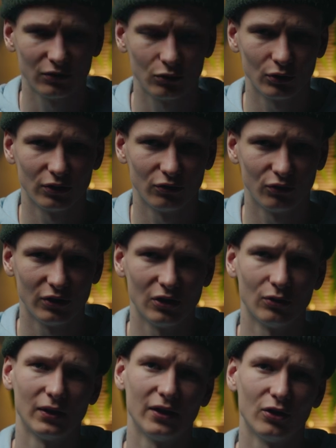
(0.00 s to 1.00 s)
enjoyed this
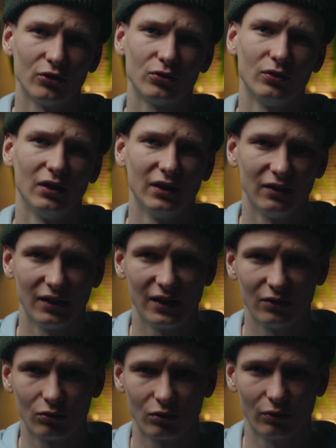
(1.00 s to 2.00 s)
video and also the little
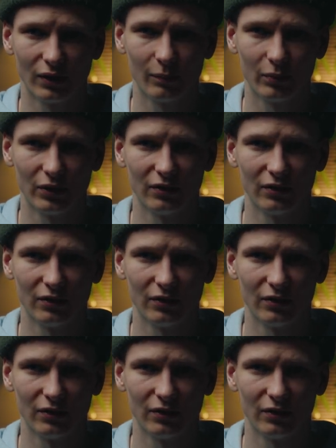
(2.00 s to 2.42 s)
intro I put